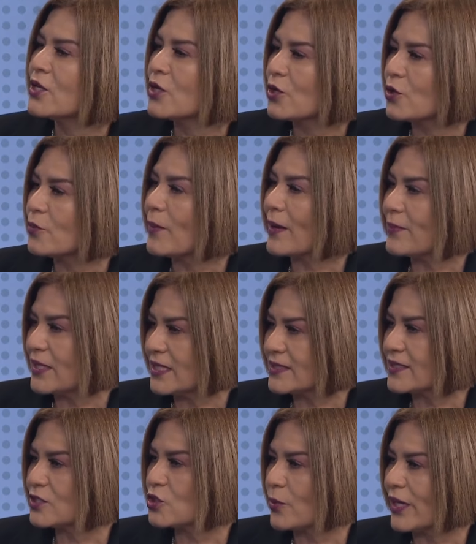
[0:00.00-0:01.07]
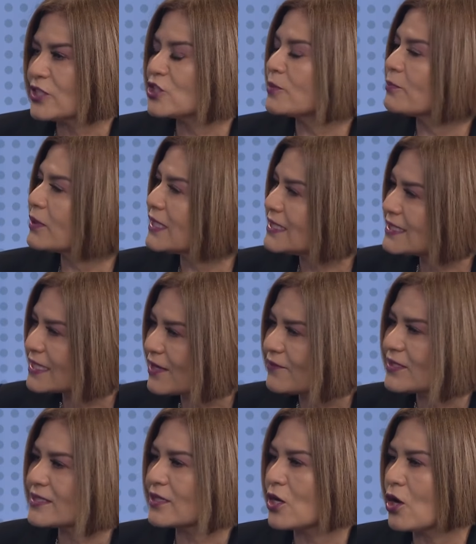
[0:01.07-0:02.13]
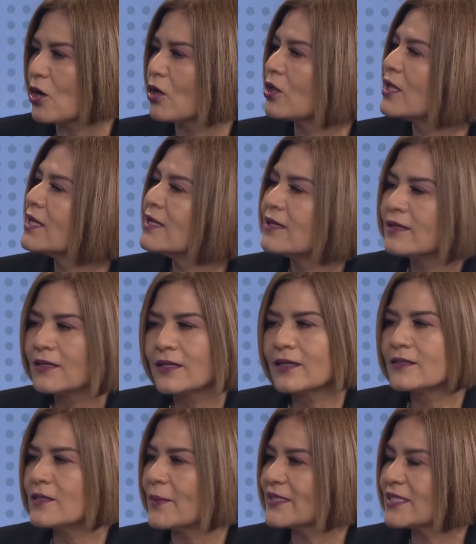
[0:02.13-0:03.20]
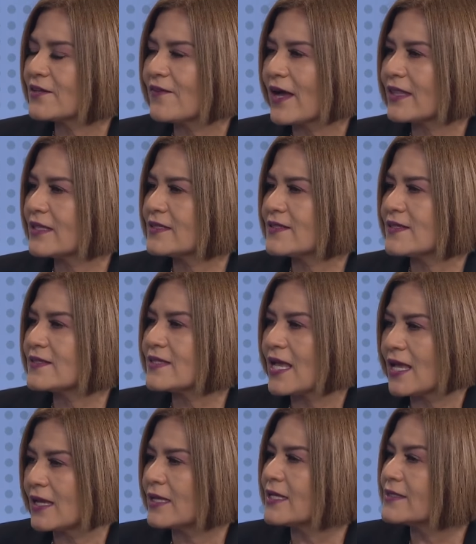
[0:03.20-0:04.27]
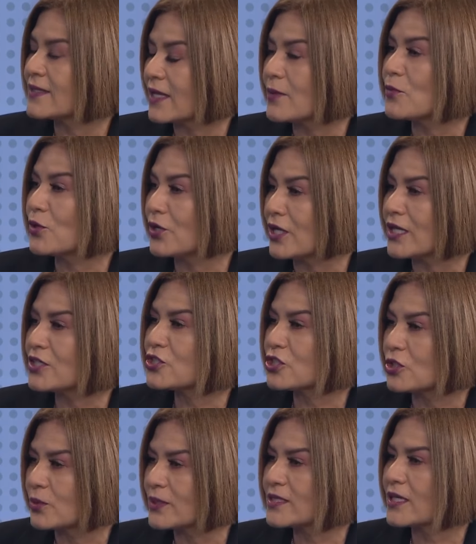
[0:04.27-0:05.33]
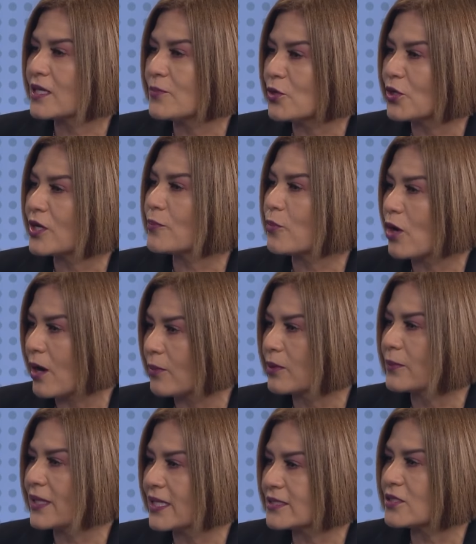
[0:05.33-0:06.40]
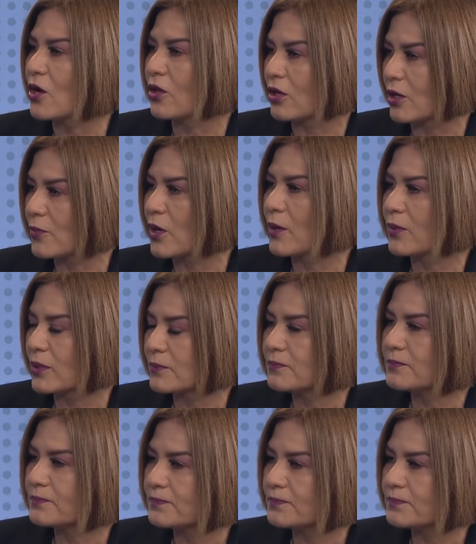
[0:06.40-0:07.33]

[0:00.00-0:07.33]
who might be in a situation, please give us a call. Domestic violence is a community issue, it's a community problem, and it's all our problem.